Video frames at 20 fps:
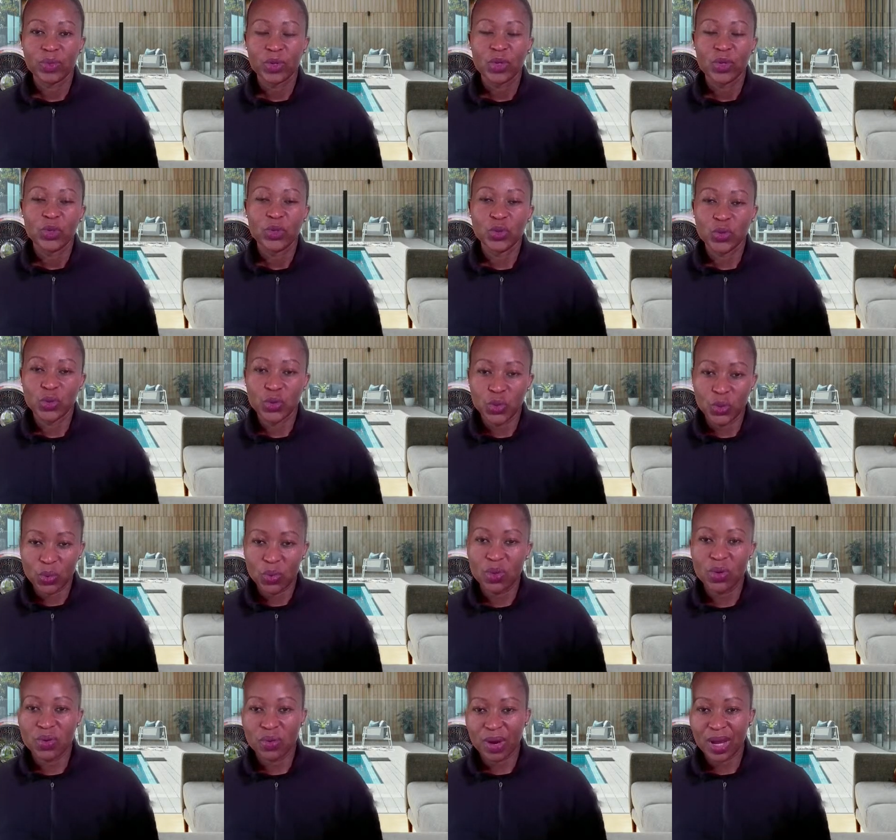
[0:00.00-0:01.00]
you do
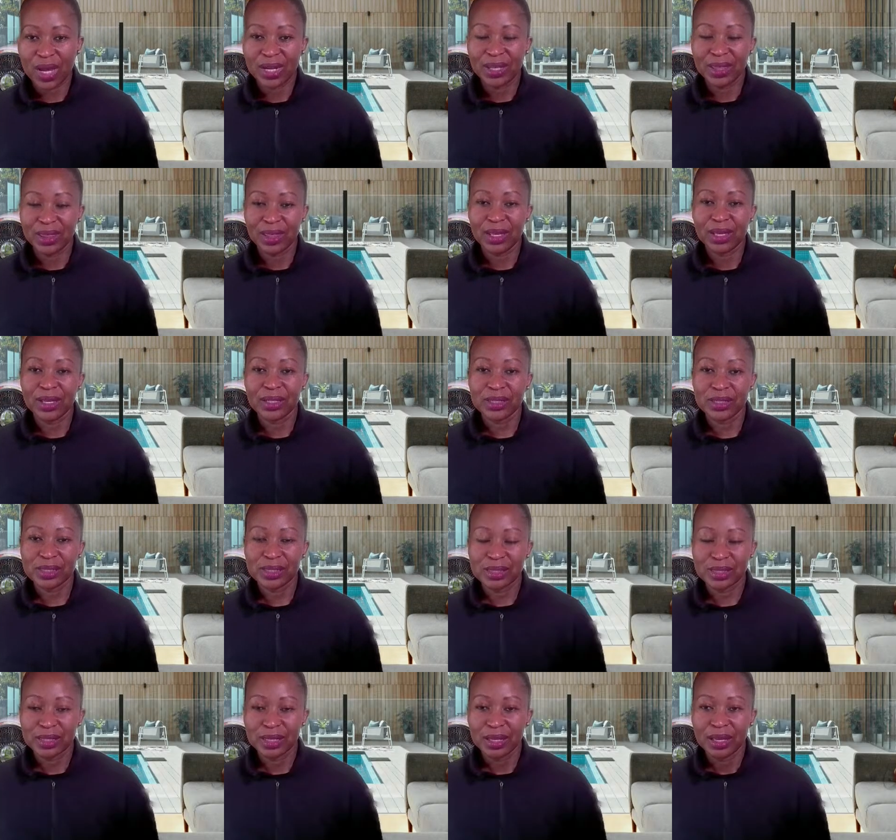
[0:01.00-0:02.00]
the right
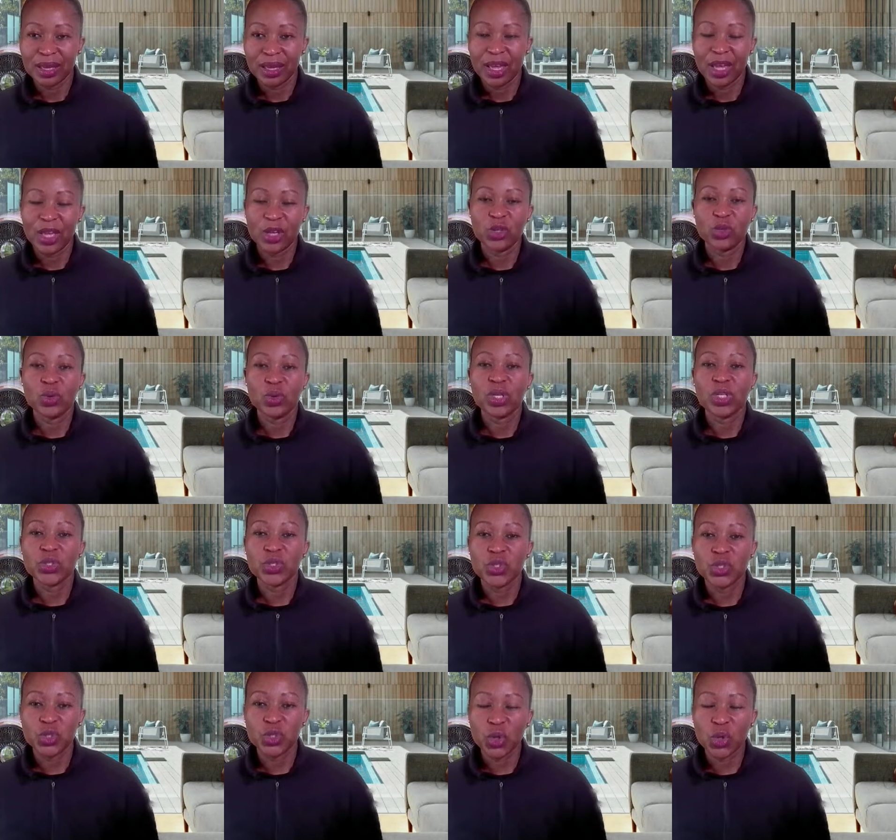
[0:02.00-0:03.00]
things, and you
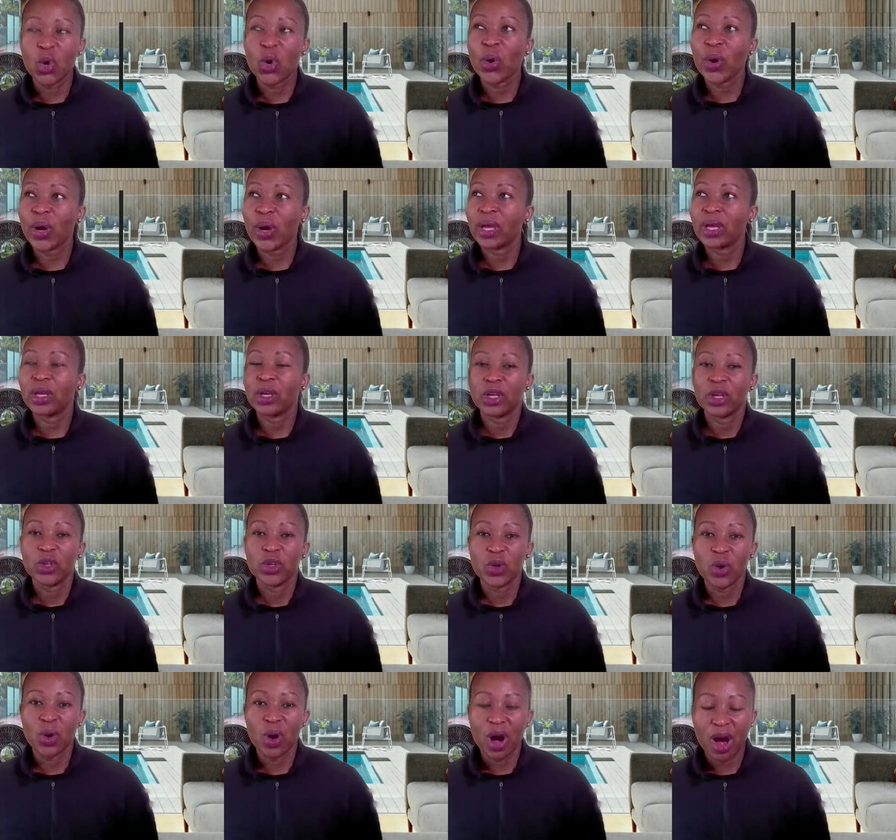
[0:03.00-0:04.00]
enjoy
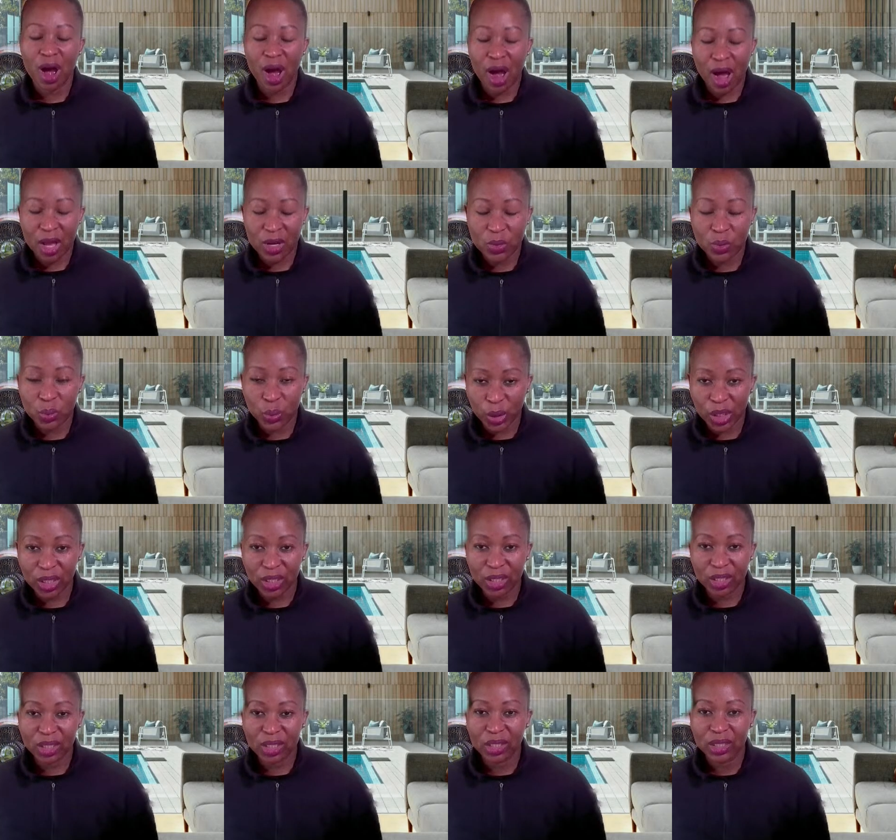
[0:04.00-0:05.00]
your hard
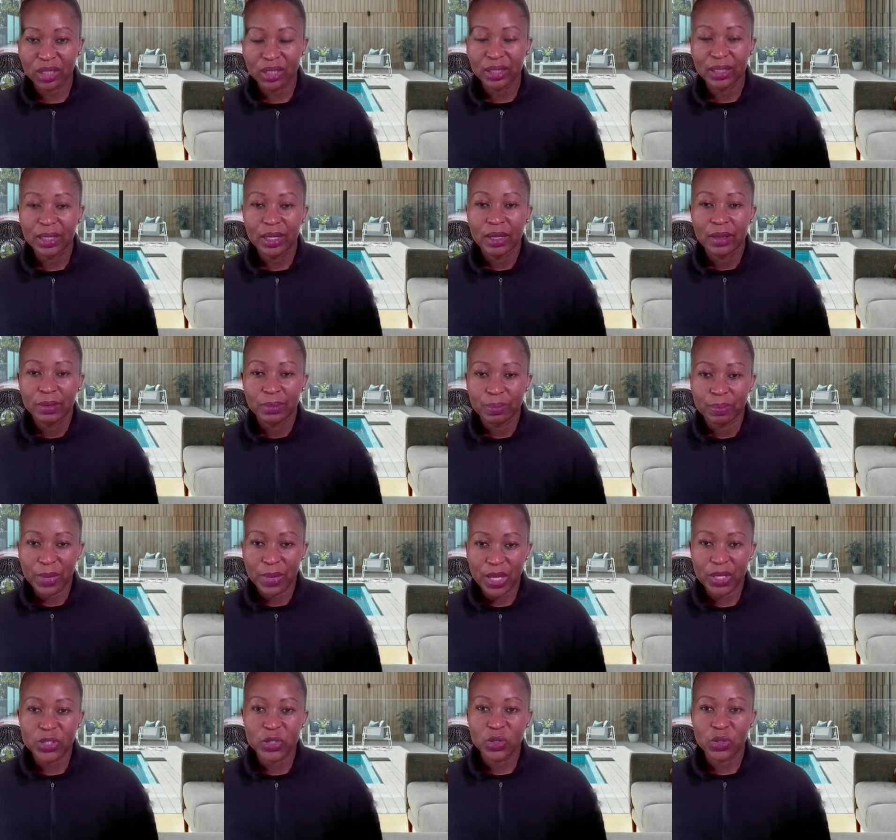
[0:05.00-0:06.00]
work,
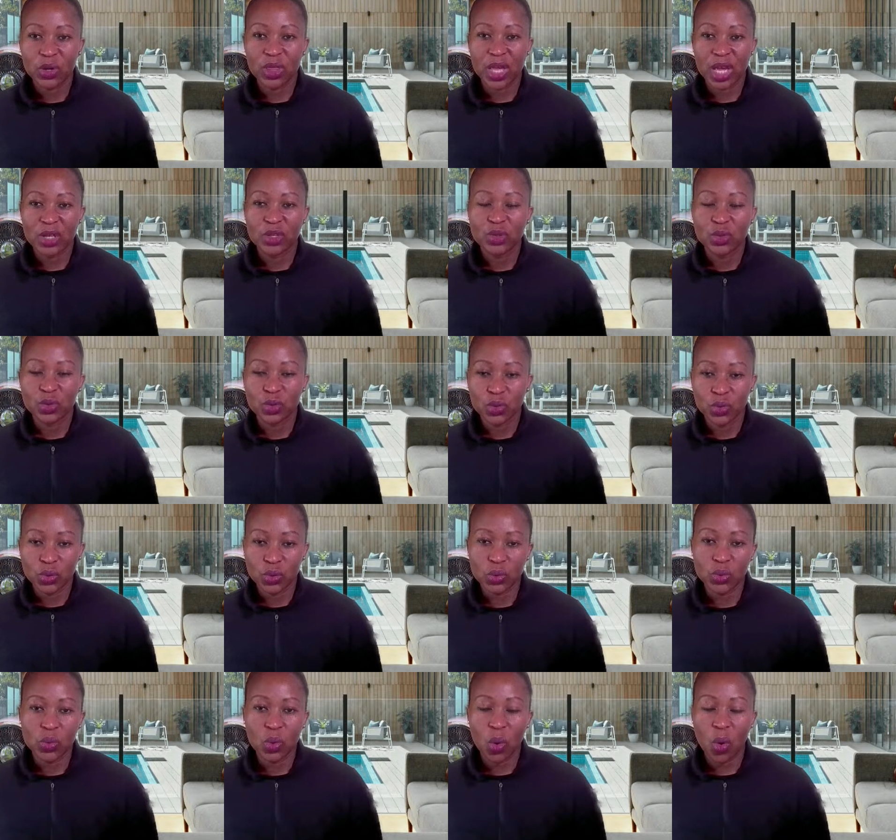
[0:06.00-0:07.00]
make sure that you
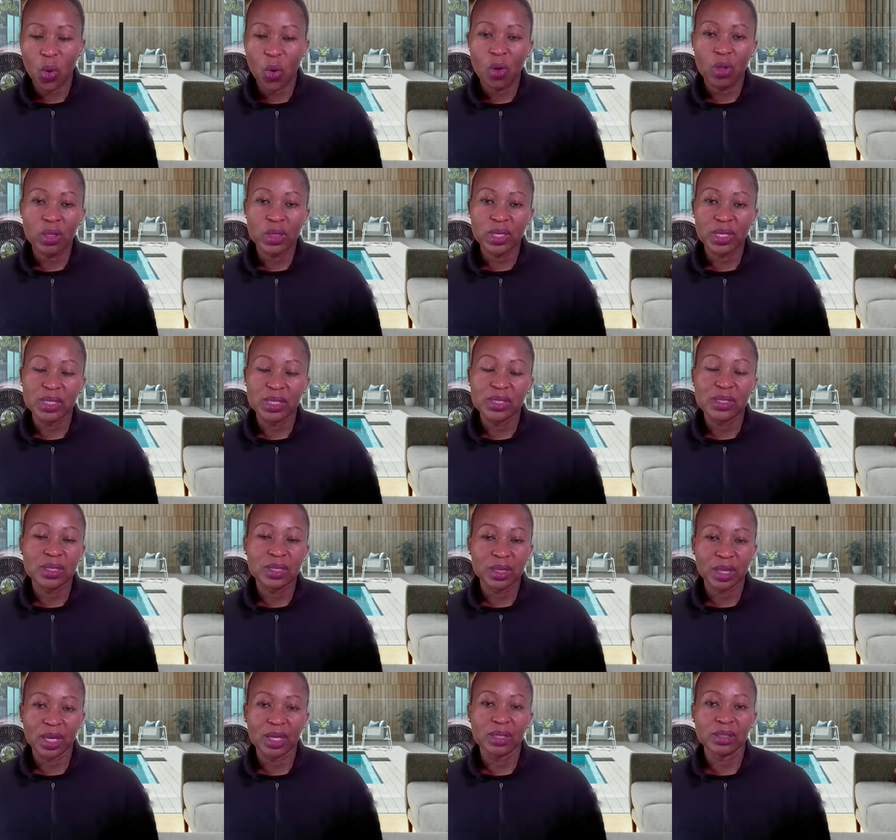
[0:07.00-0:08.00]
do all these
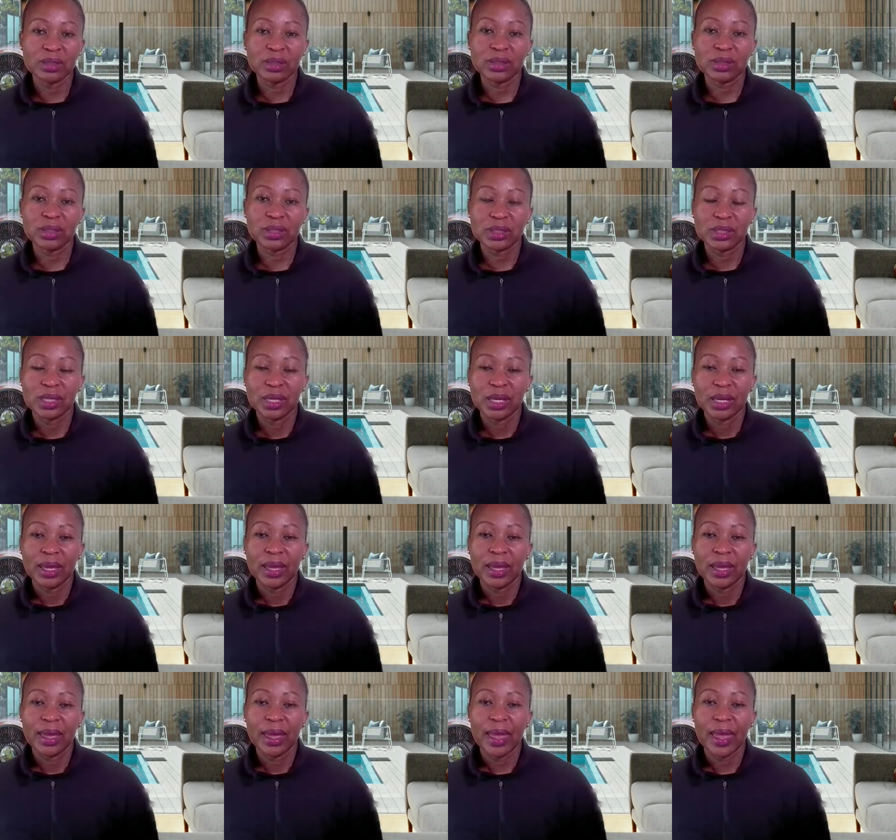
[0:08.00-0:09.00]
things
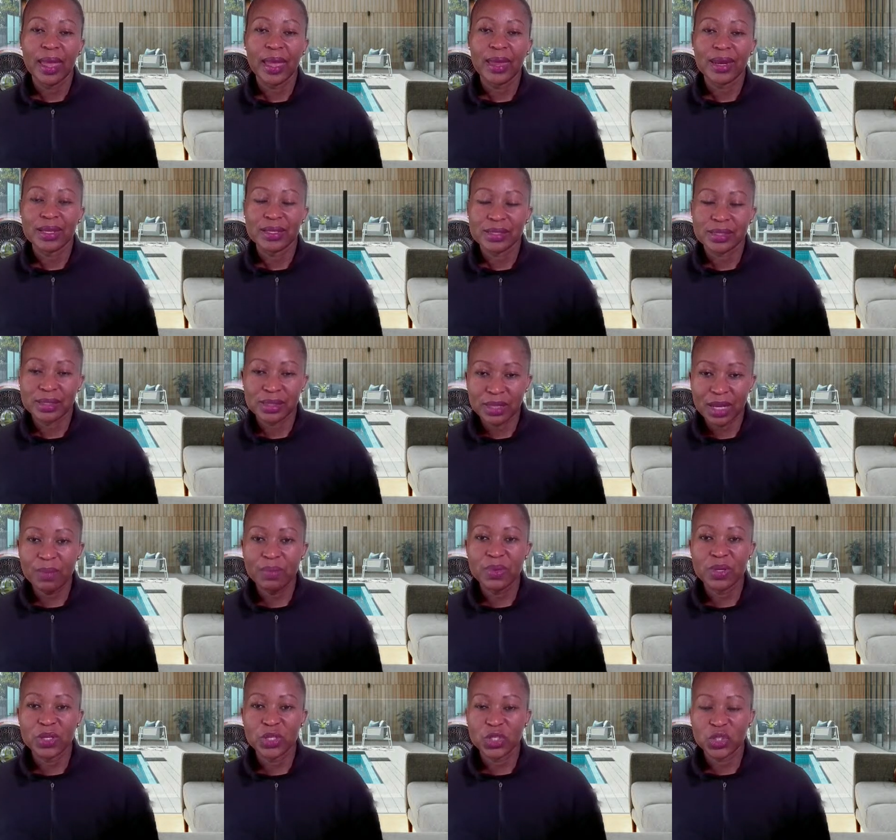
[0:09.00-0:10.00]
and
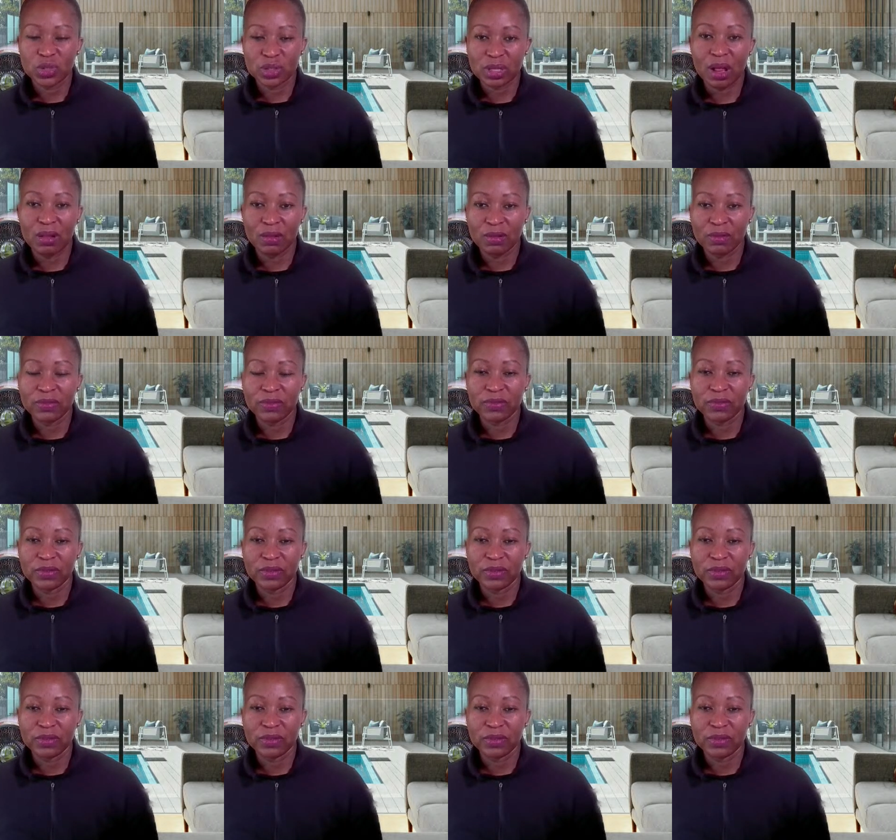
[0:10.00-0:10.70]
establish yourself,